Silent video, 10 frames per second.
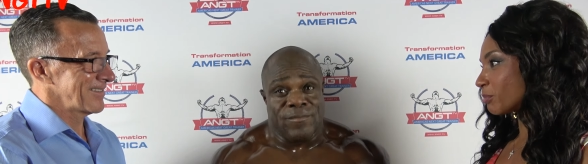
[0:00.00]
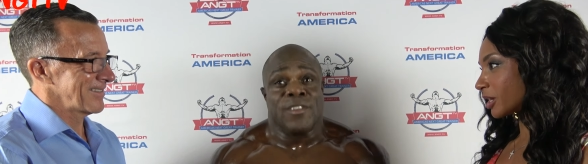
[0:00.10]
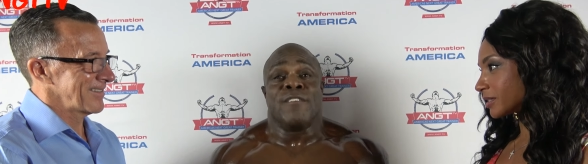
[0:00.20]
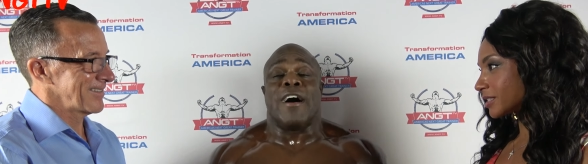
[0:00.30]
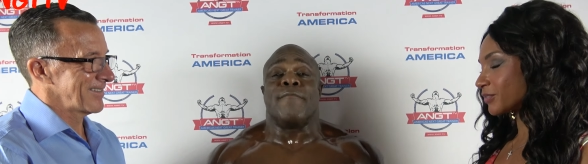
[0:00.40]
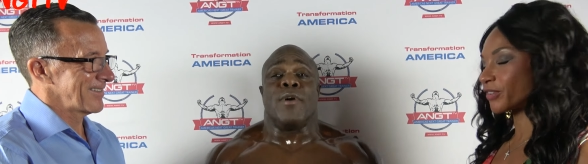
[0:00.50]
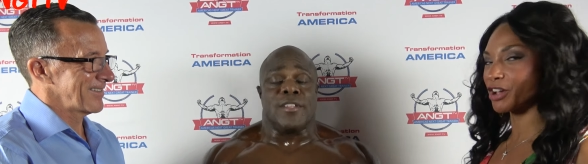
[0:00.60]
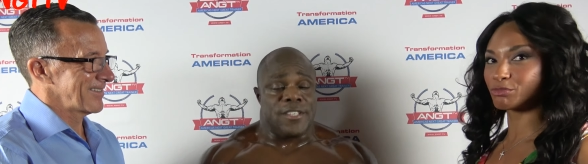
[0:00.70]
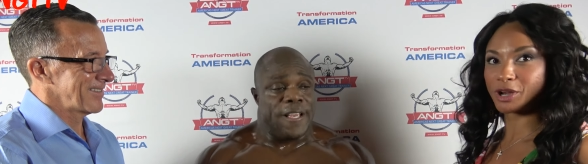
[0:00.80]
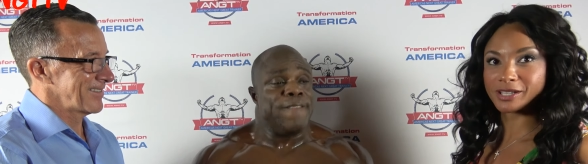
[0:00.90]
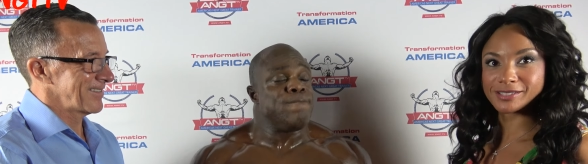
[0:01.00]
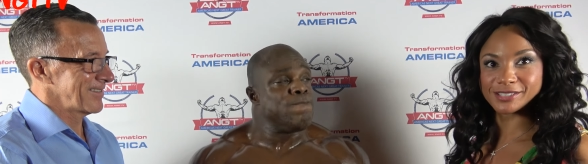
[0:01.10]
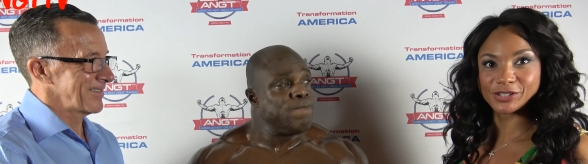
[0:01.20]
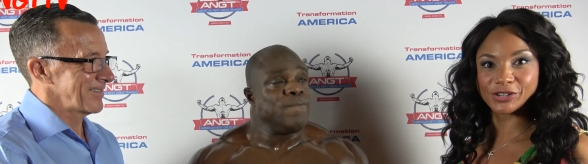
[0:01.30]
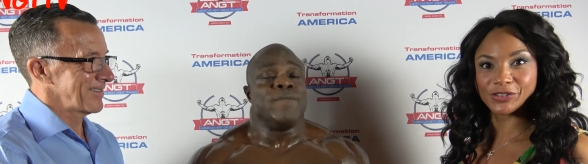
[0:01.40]
Speaker 1: months. Five months. Five months.
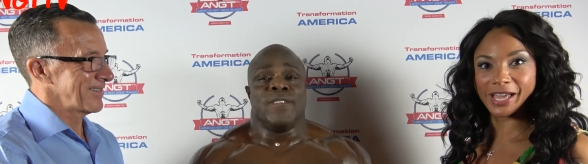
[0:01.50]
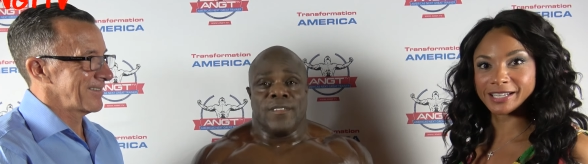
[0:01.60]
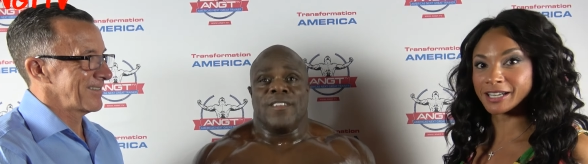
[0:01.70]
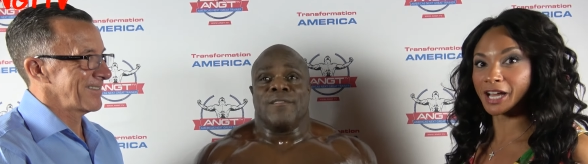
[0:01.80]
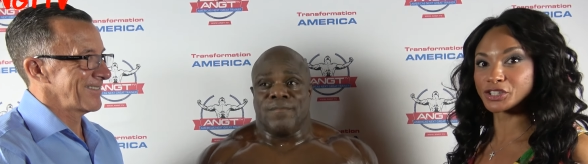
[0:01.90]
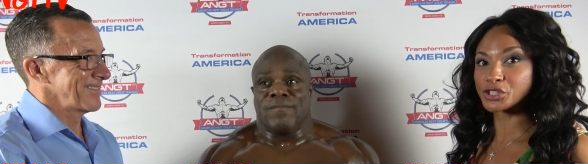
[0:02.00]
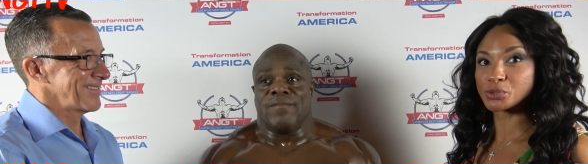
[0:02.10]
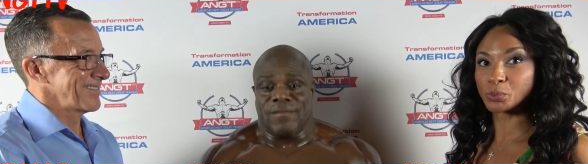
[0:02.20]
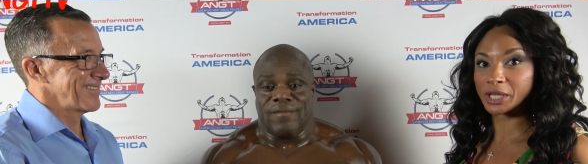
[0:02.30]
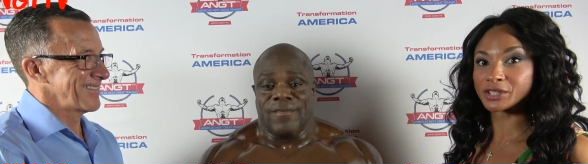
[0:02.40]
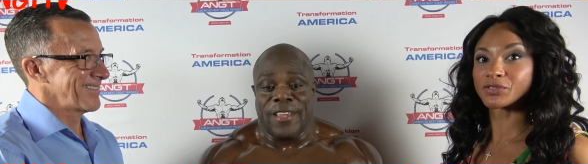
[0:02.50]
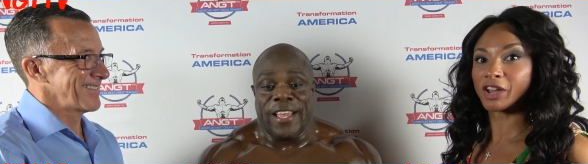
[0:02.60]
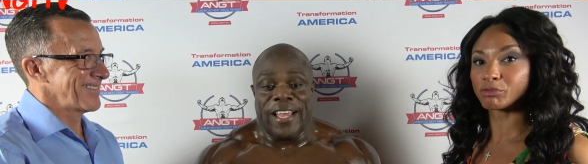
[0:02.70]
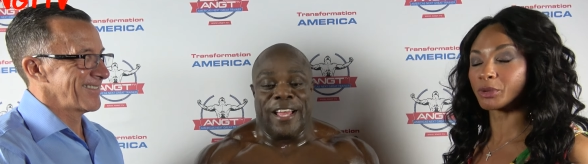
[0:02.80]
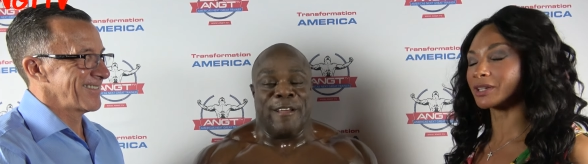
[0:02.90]
Mm -hmm. You hear that? Not just weeks.
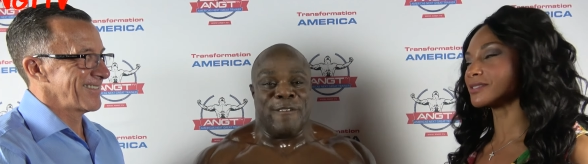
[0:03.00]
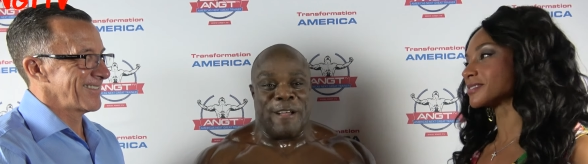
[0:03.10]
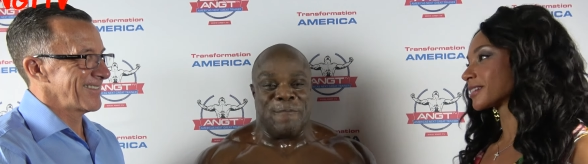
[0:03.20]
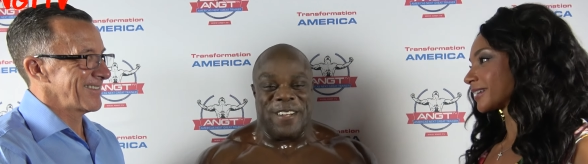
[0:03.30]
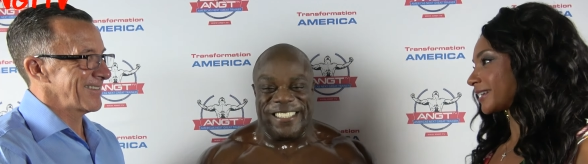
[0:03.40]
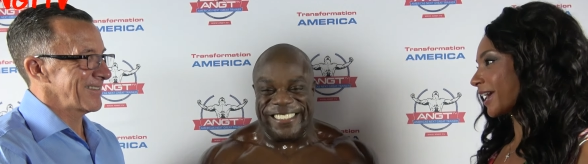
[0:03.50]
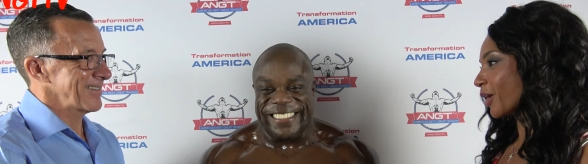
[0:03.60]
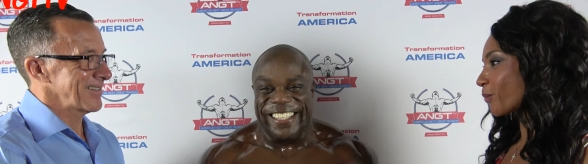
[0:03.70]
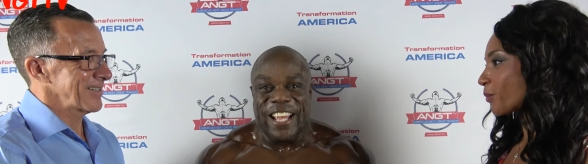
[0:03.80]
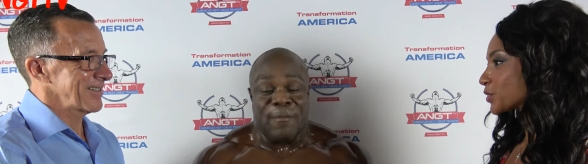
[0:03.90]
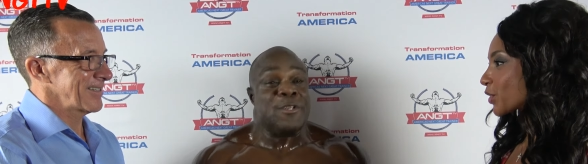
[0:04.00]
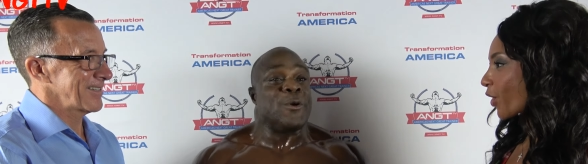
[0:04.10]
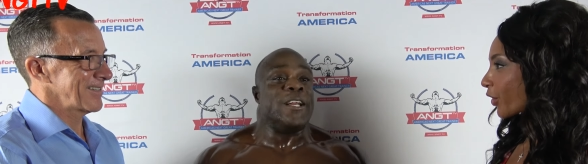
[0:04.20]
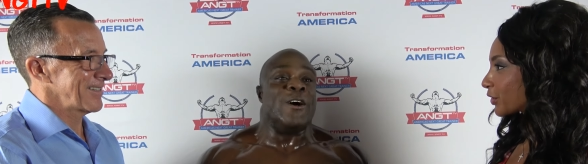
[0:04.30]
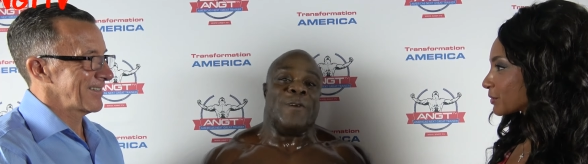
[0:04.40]
Five months. Five months. Yeah. What was I've been
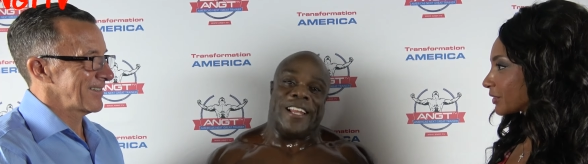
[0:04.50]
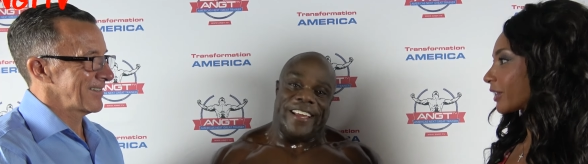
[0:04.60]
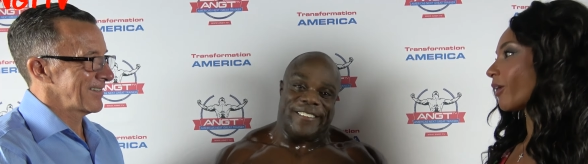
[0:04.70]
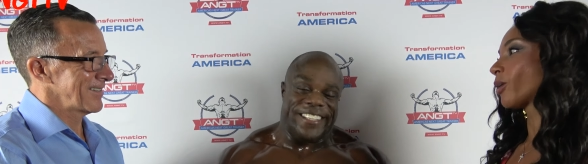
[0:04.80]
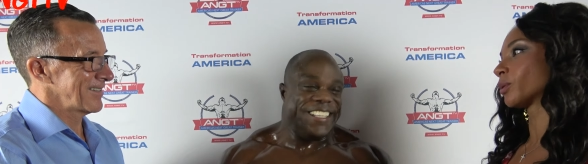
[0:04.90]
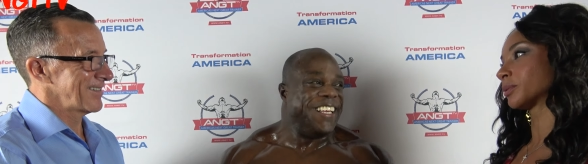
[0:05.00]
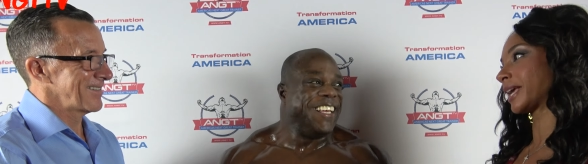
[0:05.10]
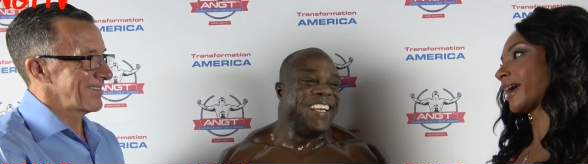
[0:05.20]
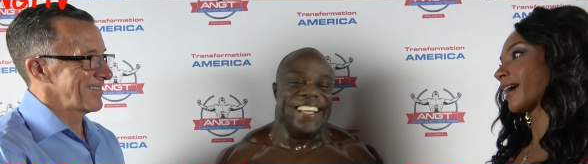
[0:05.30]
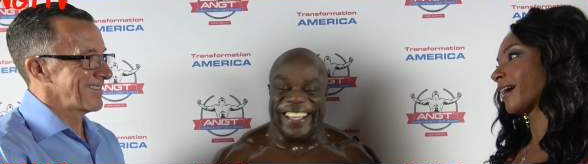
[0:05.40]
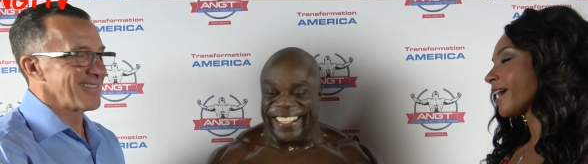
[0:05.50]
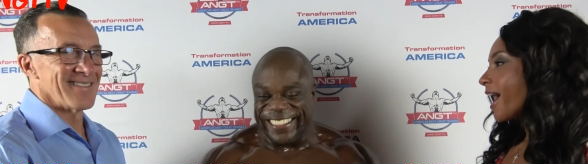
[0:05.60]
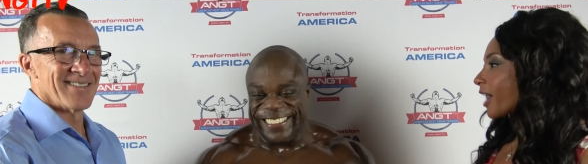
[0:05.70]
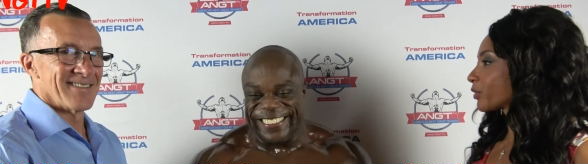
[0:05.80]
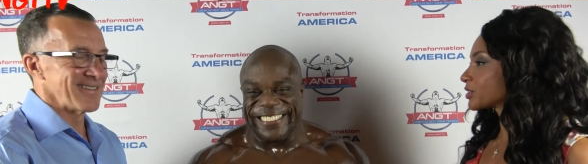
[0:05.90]
training all my life. Yo, yeah.
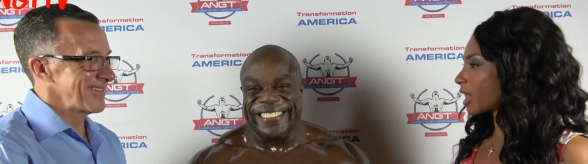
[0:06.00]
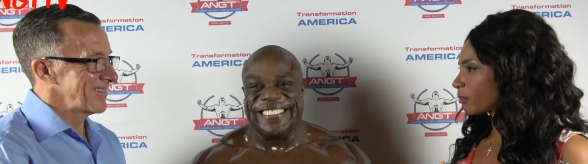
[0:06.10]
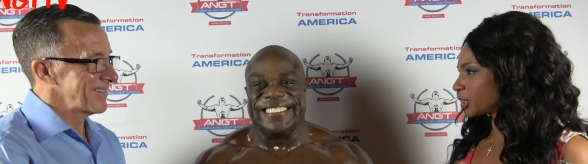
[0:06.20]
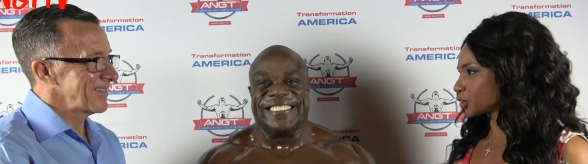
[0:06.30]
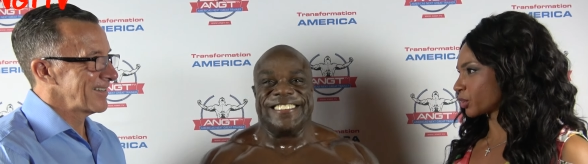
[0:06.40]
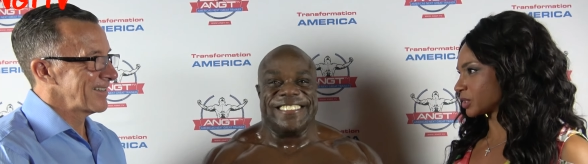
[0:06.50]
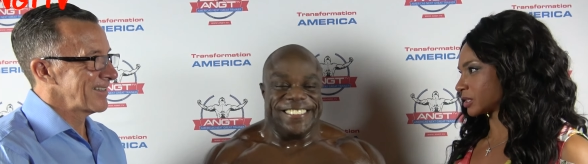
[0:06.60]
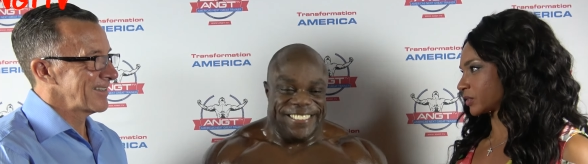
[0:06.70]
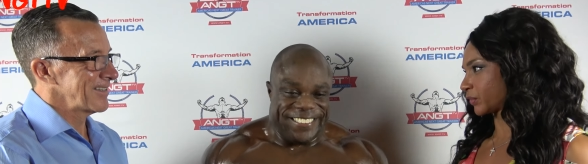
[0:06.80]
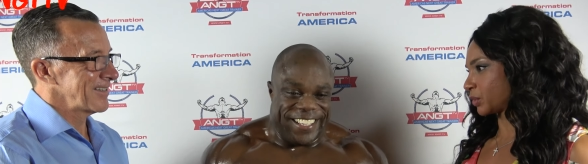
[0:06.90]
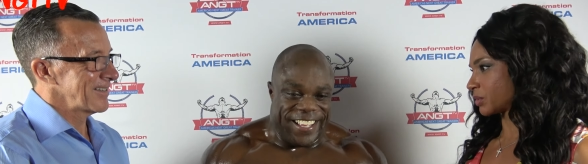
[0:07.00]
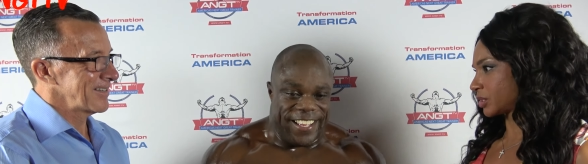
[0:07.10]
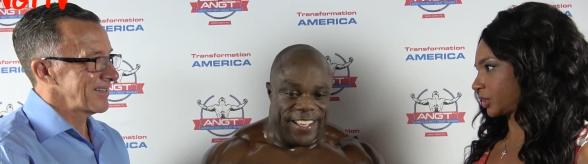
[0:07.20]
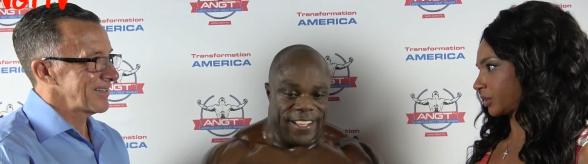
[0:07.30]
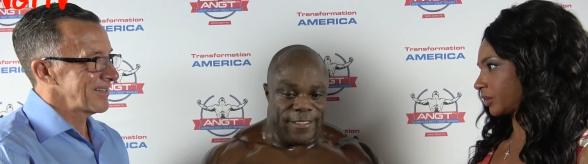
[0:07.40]
This is, how many shows is this for you
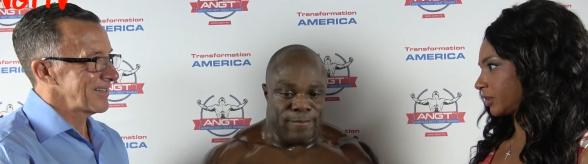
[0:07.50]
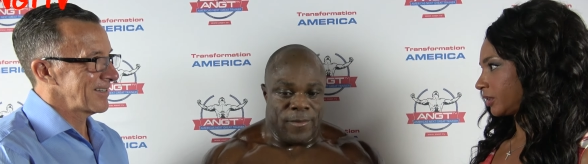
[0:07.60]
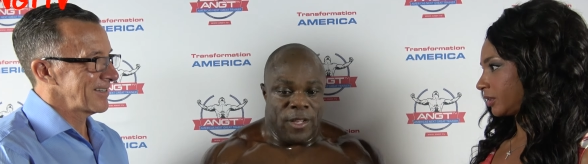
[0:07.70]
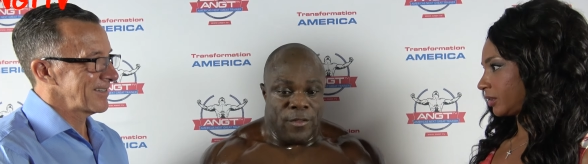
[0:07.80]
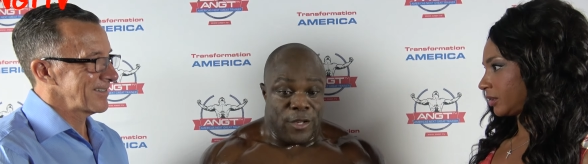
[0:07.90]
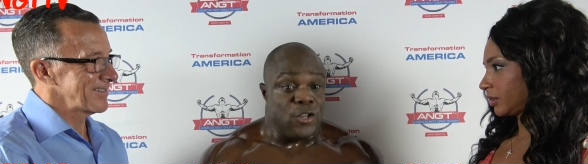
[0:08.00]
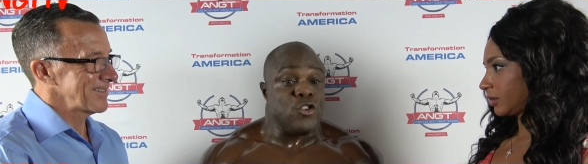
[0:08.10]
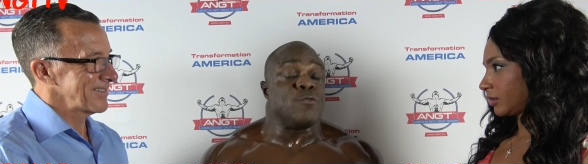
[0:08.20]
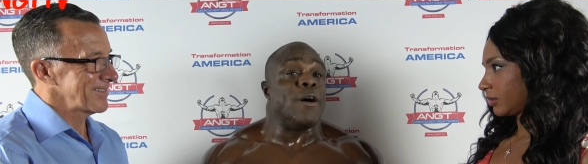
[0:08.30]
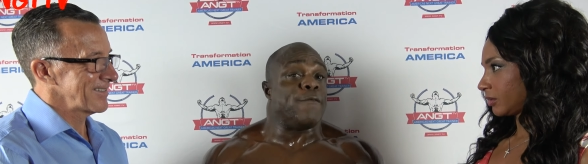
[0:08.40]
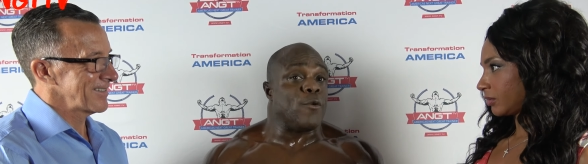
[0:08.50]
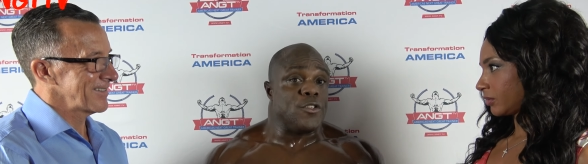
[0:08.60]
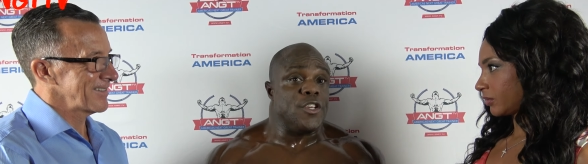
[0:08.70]
this year? This year, this is my first